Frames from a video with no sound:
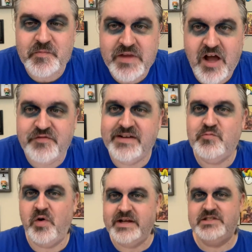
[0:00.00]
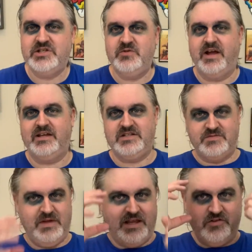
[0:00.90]
Now, if I wanted to, I could just
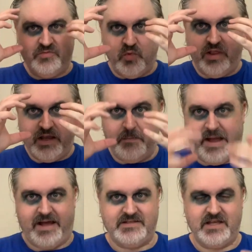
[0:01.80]
make it look more like a mask.